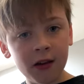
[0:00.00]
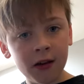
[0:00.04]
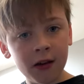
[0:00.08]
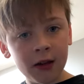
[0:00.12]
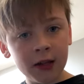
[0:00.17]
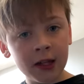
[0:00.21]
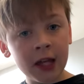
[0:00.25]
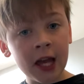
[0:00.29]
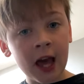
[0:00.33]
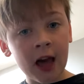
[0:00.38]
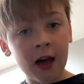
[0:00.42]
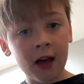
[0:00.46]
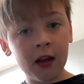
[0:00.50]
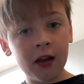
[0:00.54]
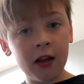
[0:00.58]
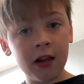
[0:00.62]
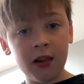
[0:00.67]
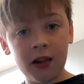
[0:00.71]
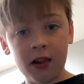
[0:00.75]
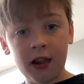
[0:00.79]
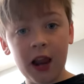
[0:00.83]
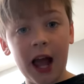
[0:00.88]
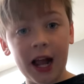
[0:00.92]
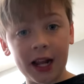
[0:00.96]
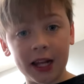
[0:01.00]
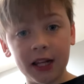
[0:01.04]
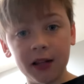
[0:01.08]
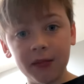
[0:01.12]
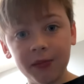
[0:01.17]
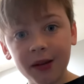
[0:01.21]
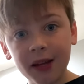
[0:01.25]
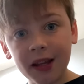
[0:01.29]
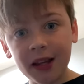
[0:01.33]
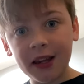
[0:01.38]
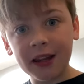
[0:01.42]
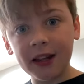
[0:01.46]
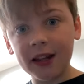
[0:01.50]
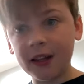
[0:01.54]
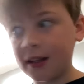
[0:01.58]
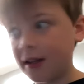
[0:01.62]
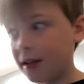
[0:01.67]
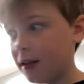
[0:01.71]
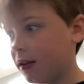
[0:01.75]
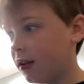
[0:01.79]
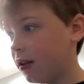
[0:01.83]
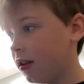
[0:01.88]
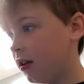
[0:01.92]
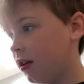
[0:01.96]
Yeah, laggy PC.
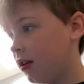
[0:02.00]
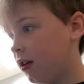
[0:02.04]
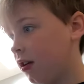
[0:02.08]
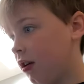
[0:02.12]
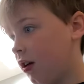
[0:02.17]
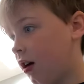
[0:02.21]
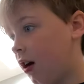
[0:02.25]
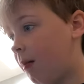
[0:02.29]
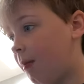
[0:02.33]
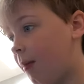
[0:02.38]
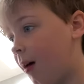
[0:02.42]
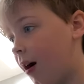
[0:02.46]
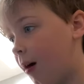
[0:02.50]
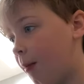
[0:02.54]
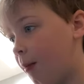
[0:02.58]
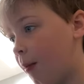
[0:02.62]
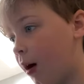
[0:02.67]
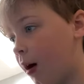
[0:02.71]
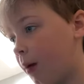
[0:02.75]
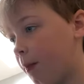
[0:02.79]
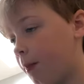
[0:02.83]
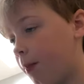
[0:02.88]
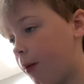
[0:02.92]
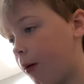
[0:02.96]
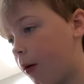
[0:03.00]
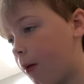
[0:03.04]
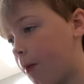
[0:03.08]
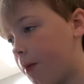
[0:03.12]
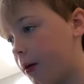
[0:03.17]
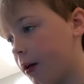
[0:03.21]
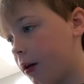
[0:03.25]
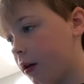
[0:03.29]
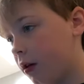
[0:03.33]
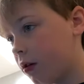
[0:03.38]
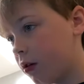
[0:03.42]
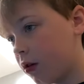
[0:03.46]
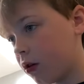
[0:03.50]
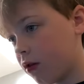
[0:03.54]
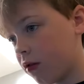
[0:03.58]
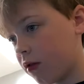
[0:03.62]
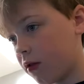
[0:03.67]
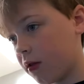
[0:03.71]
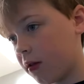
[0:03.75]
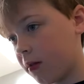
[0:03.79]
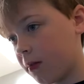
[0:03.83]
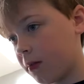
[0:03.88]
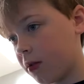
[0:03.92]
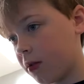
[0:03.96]
I might, I might pop into some